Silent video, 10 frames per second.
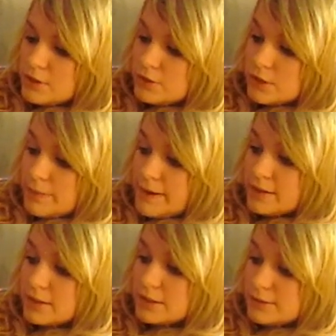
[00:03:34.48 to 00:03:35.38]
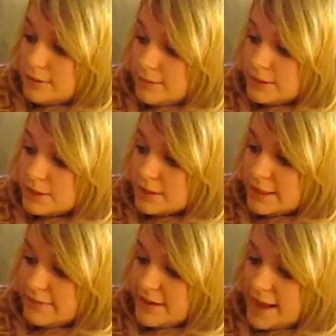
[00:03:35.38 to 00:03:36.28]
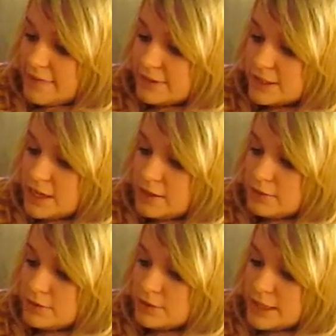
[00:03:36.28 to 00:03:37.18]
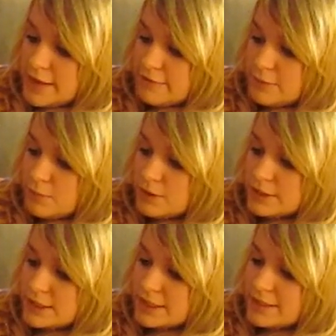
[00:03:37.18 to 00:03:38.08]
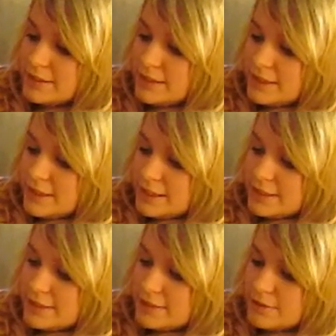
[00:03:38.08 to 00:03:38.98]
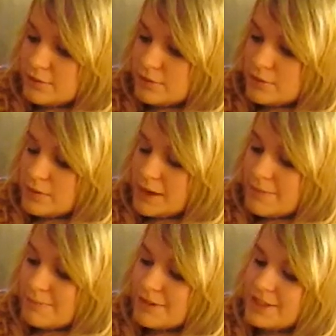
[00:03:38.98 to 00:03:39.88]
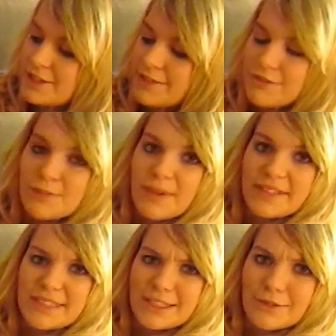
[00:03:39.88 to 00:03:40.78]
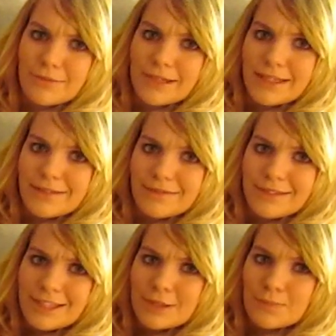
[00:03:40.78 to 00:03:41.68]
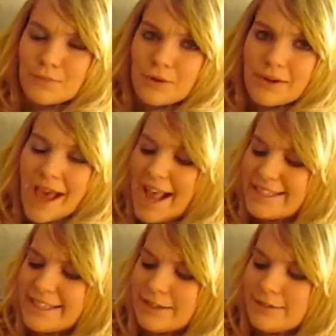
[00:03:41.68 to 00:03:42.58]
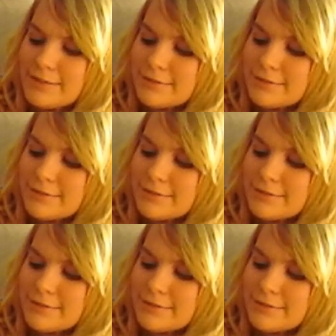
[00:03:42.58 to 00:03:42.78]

You're apparently too immature to even have a child. You should have an abortion until you grow up. But he couldn't even spell until right. He's wrote till.